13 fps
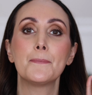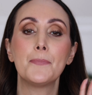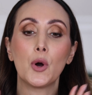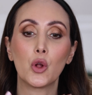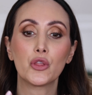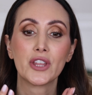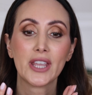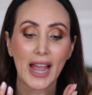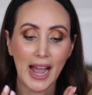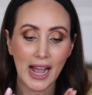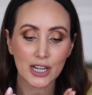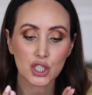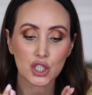But the
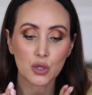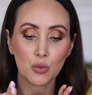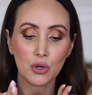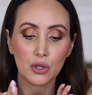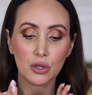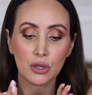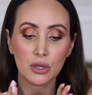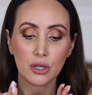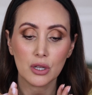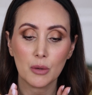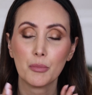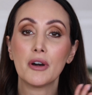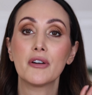actual
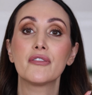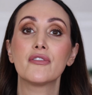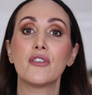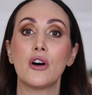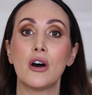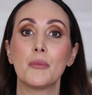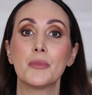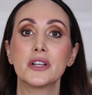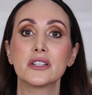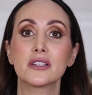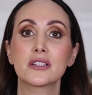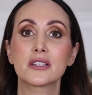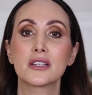
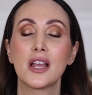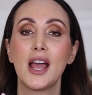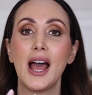performance